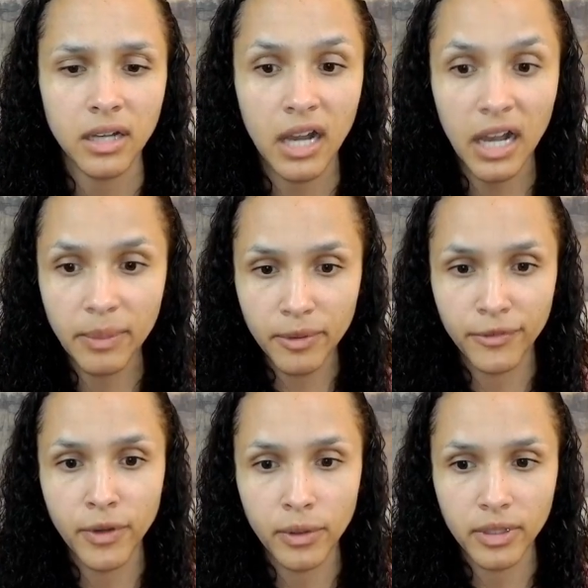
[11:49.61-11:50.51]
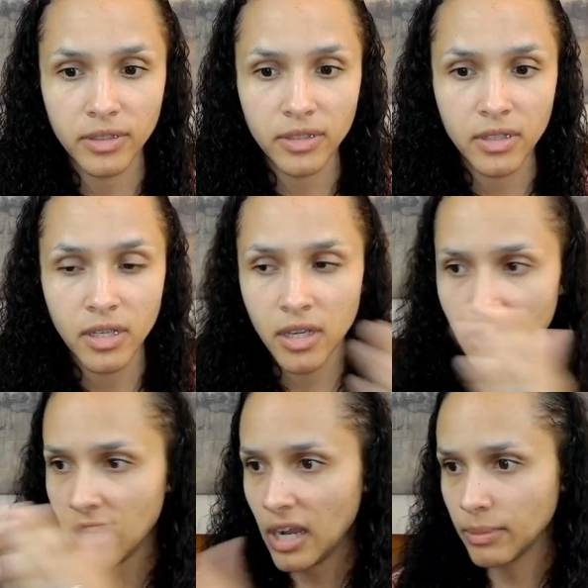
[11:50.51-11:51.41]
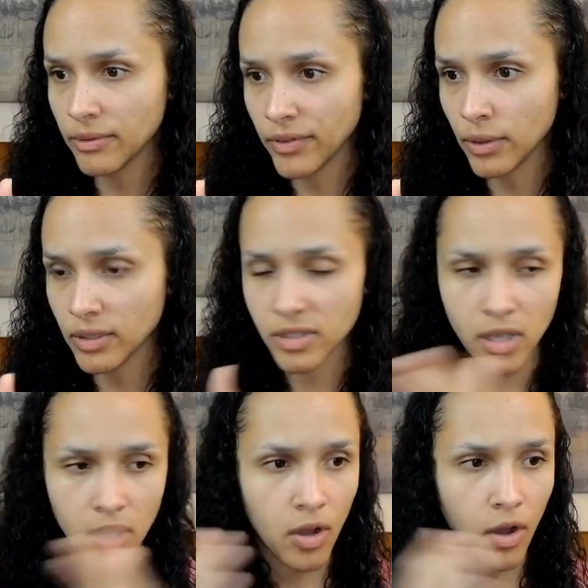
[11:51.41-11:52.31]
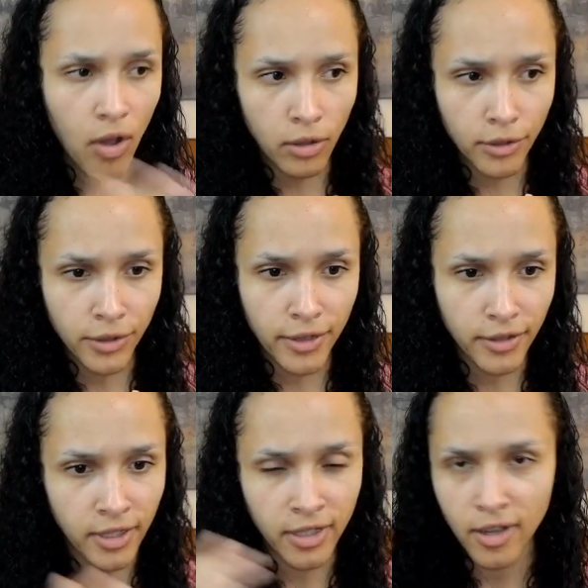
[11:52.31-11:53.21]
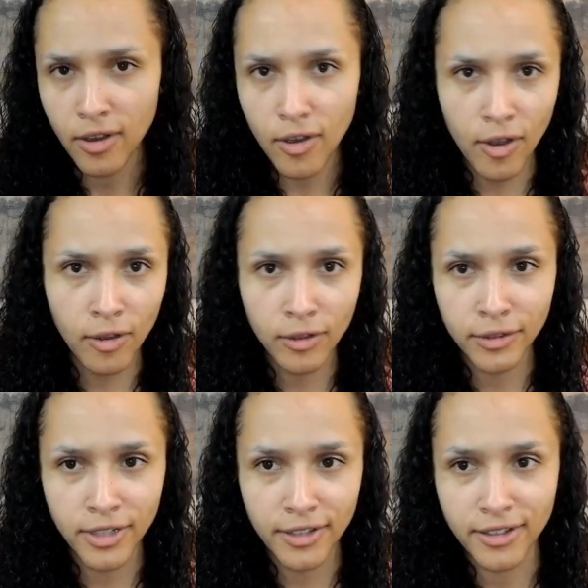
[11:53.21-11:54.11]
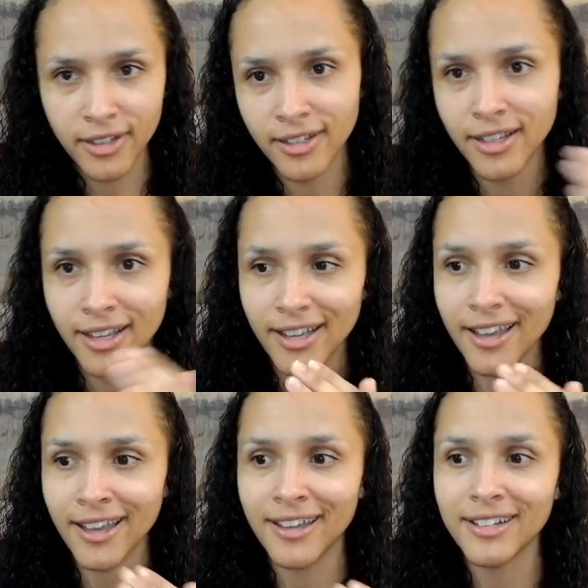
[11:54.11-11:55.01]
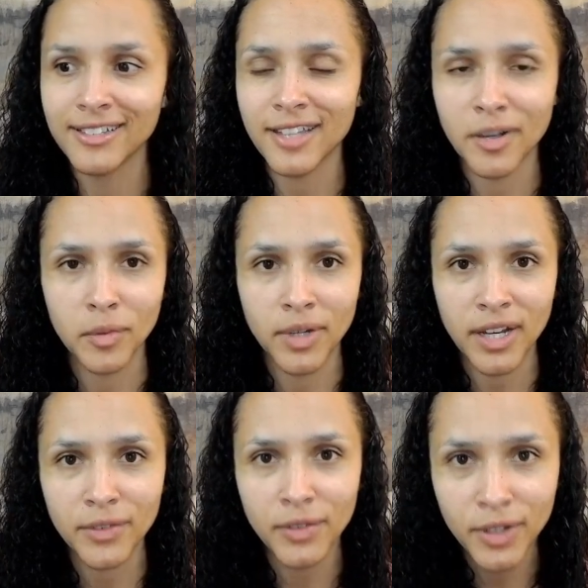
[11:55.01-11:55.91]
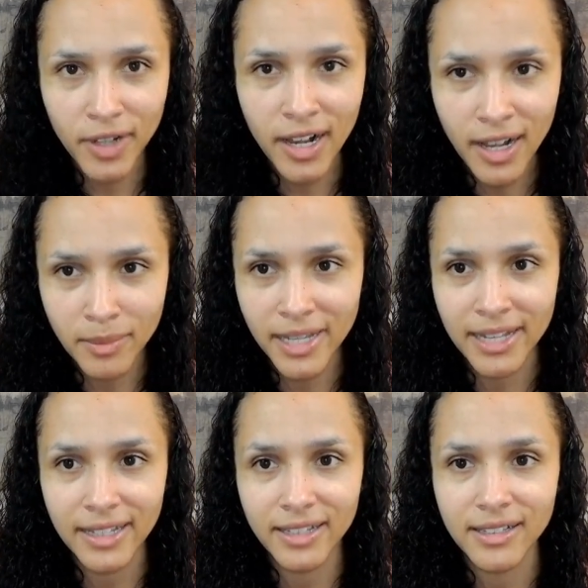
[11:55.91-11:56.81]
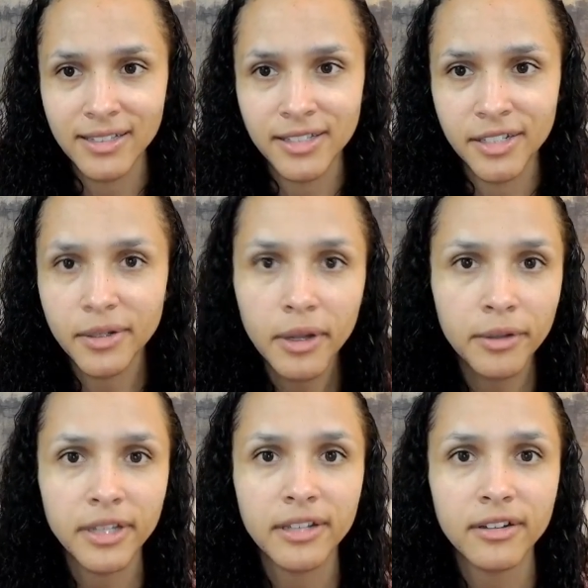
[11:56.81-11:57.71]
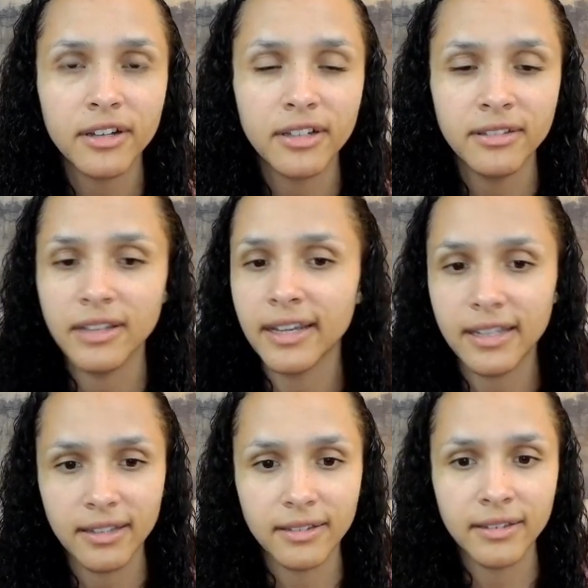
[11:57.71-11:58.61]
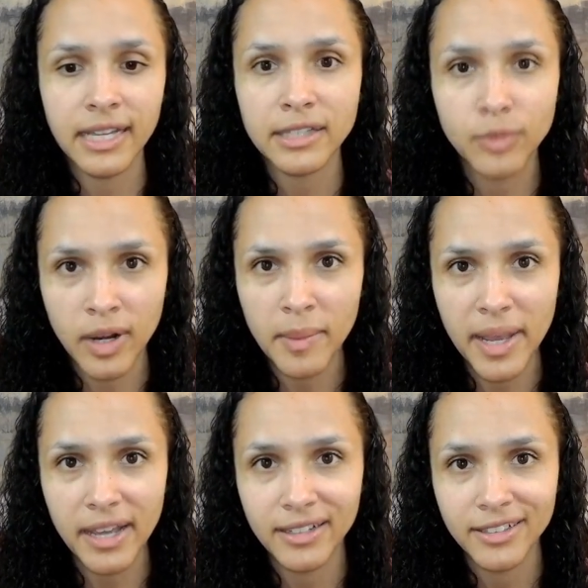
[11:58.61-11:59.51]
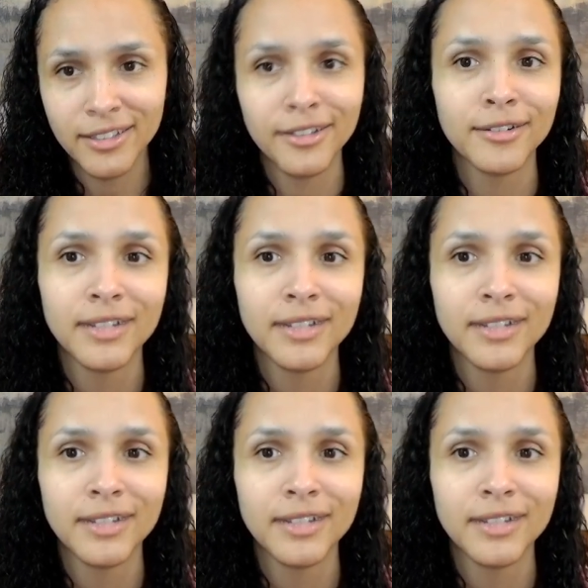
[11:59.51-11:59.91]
hyper focus, hyper focus, all or nothing, all or nothing. And it's like whatever I'm like zeroed in on, like that's where I'm at, you know.